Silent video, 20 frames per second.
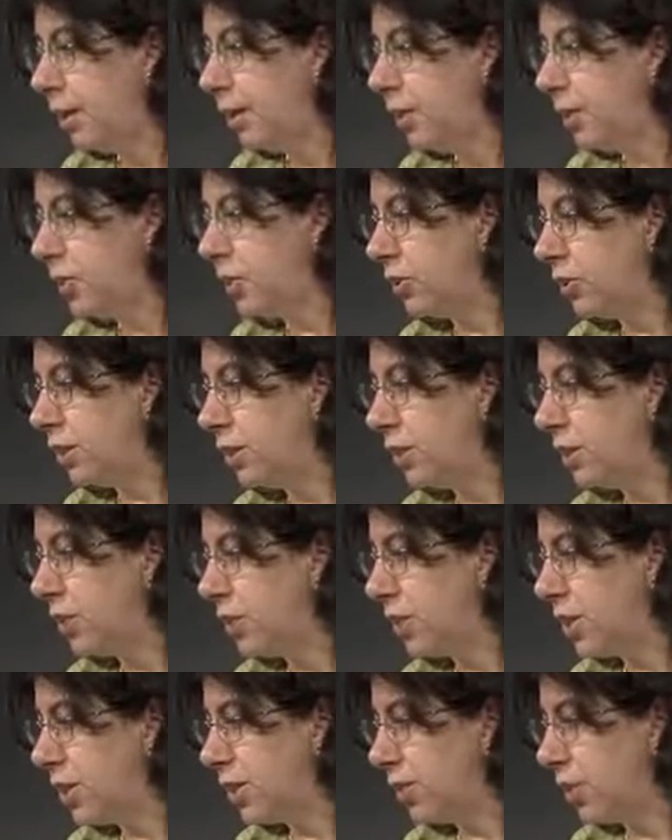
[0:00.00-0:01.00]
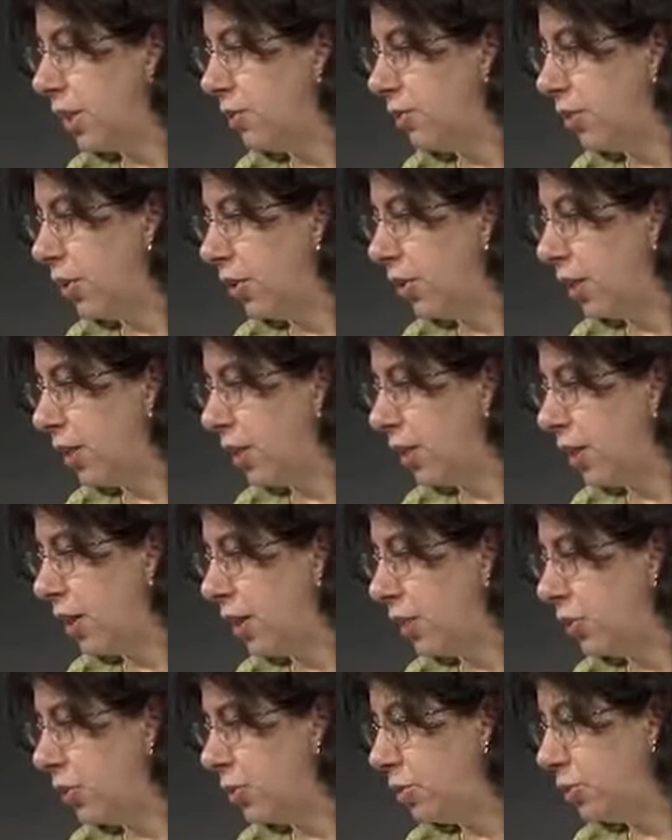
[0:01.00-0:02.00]
So this is just to give you a, a
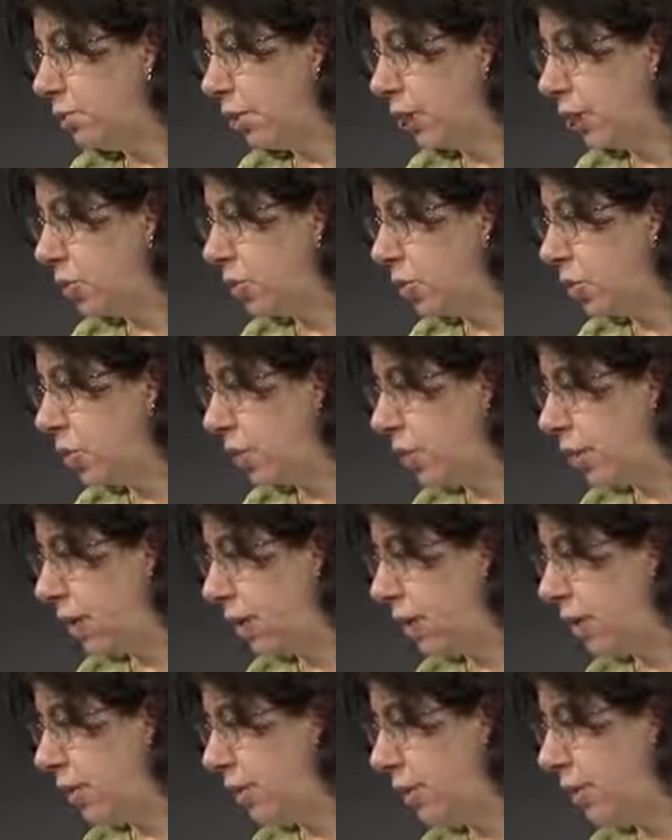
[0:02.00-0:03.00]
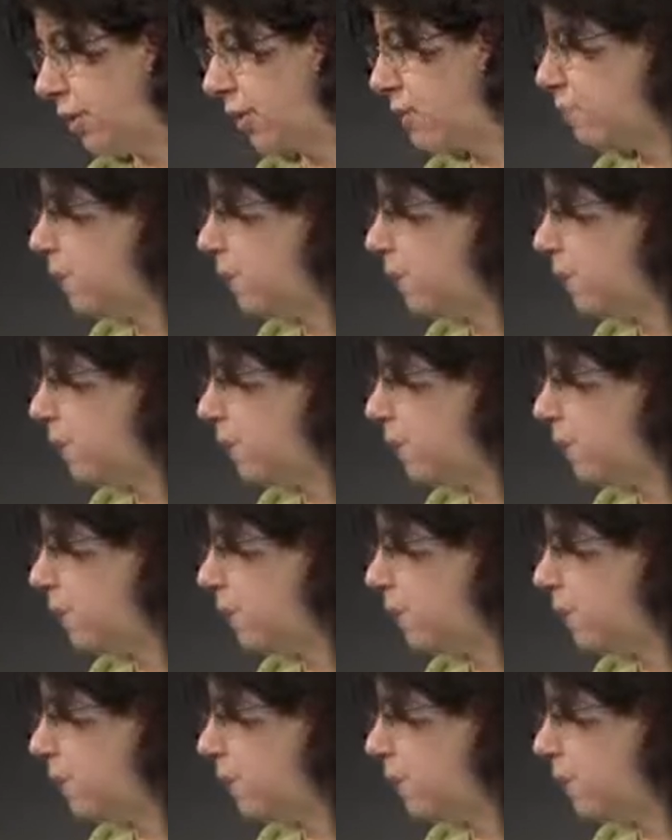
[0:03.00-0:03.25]
cartoon picture of this